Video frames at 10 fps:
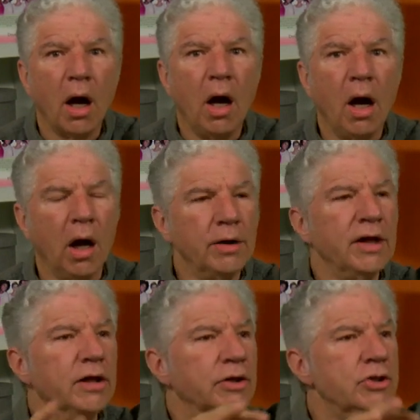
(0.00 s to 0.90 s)
Uh,
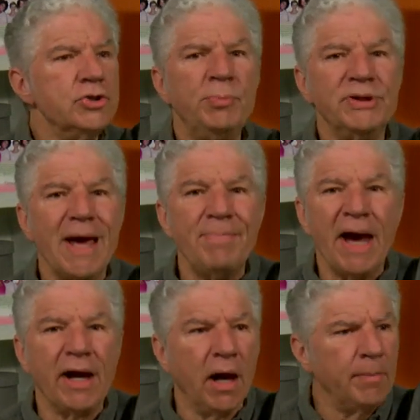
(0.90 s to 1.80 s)
Doug, could you put that
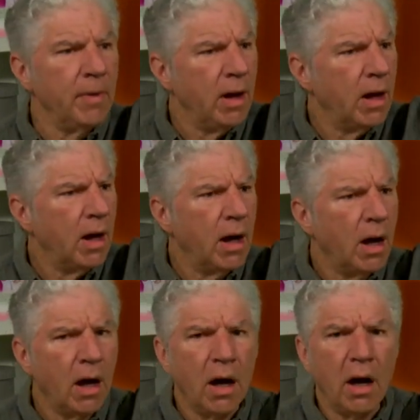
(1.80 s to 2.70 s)
back up?
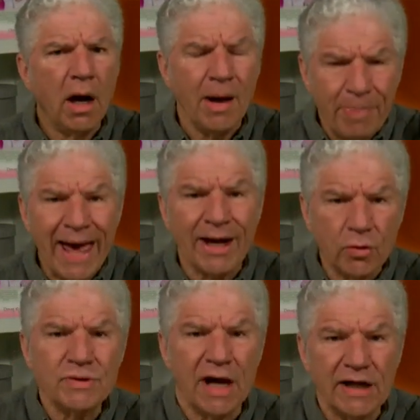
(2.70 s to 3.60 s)

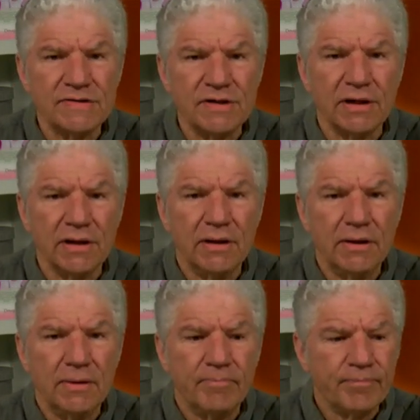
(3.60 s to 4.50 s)
hepatotoxic,
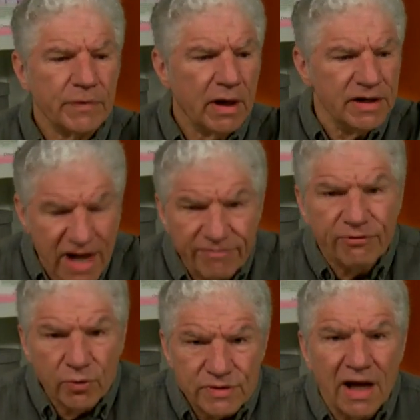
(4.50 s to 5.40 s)

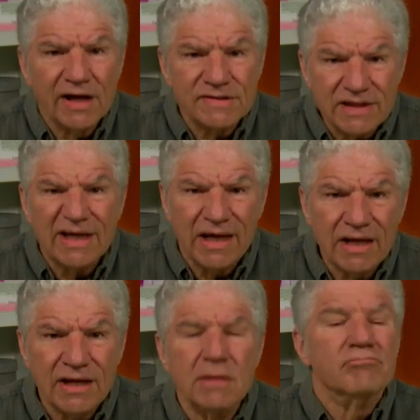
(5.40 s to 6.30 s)
nephrotoxic
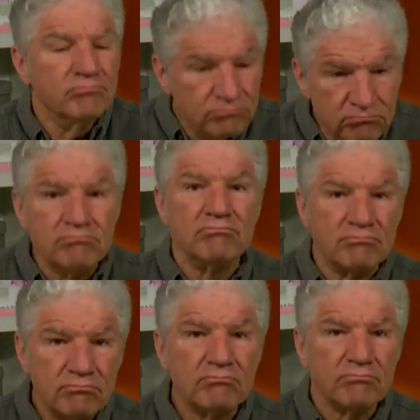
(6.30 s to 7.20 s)
kidney. Mm-hmm.
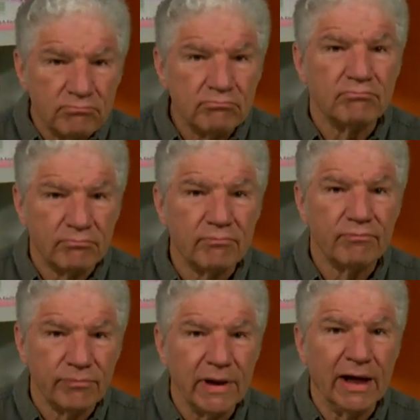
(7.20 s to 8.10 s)

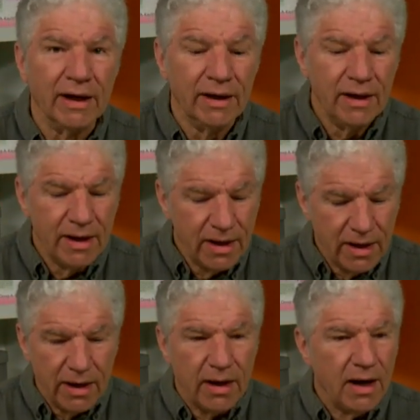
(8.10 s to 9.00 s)
Yeah,
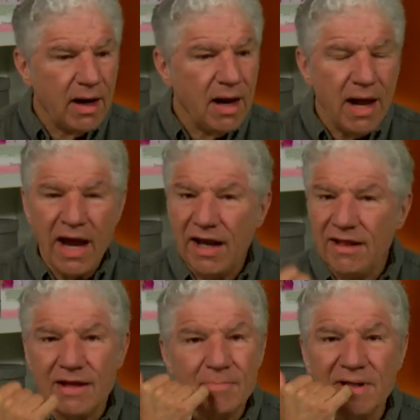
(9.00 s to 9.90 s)

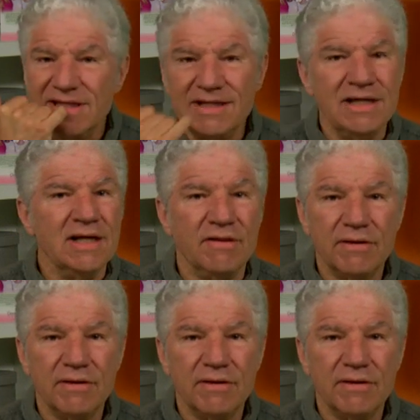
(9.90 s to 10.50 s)
anything but the teeth.